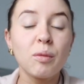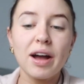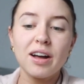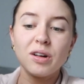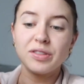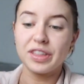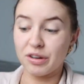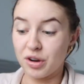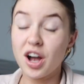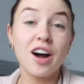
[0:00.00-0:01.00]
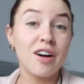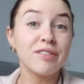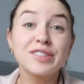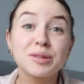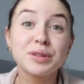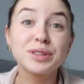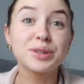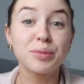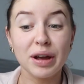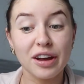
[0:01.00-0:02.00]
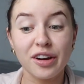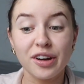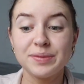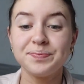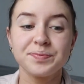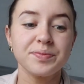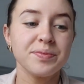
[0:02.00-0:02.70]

well. They're comfortable to wear,